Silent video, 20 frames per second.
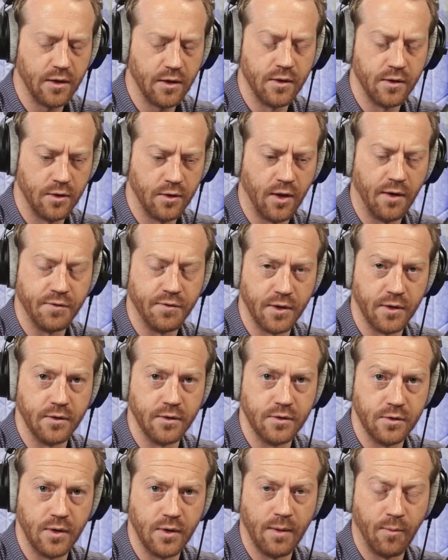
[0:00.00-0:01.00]
then they'll often
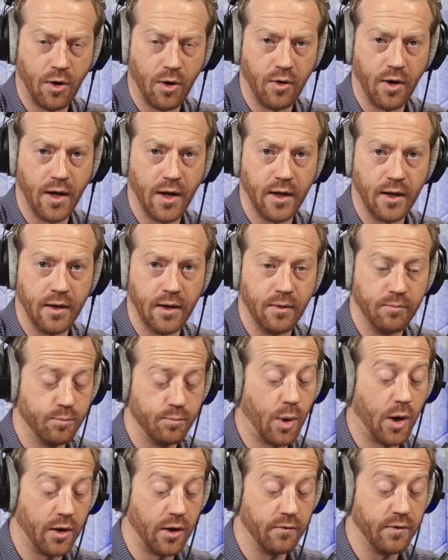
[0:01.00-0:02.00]
do an MRI, and
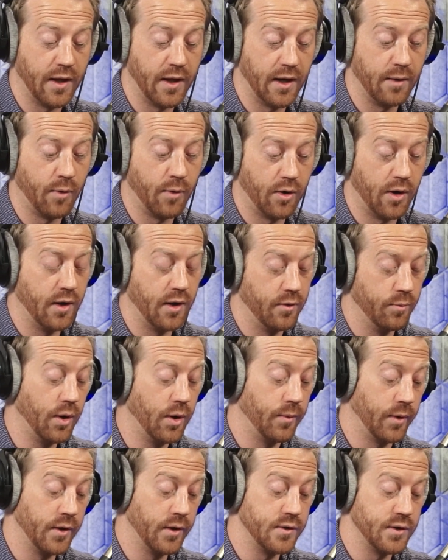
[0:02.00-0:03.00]
part of that MRI, they're
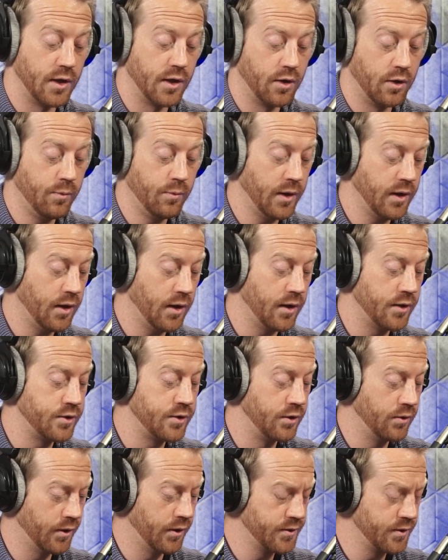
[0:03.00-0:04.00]
probably going to say, oh my gosh,
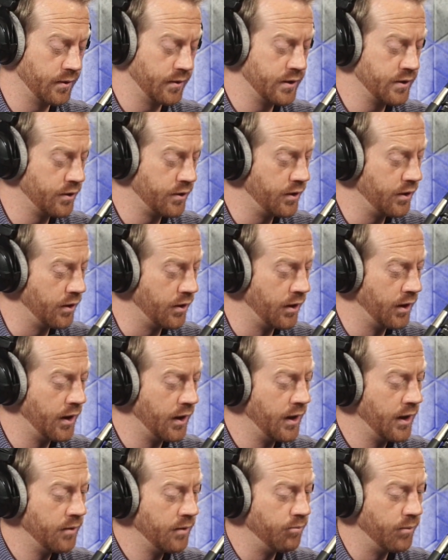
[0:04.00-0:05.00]
you also injured your
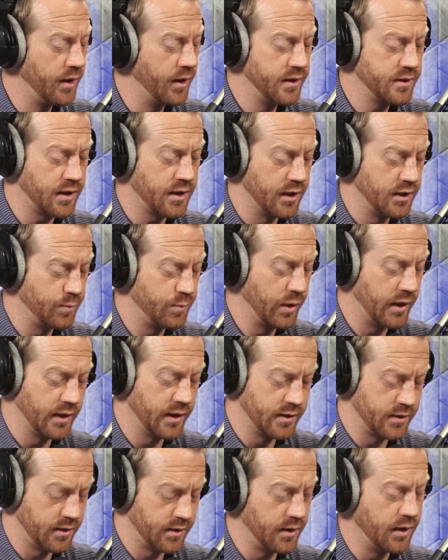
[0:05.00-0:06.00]
meniscus
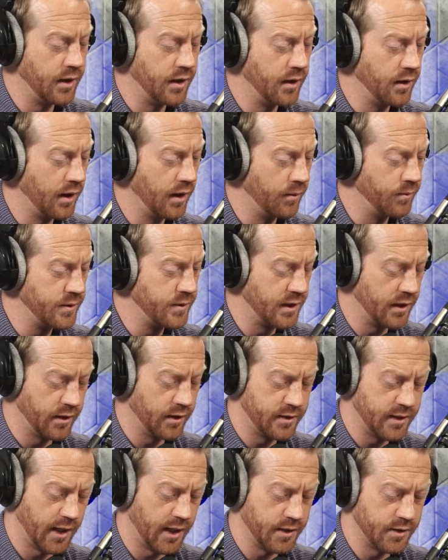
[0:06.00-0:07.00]
because the MCL
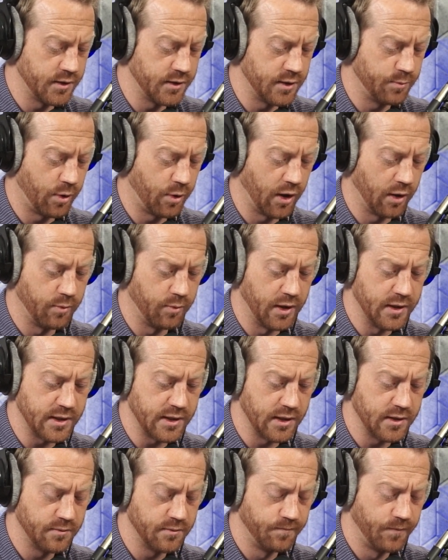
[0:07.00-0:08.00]
attaches to part of the meniscus.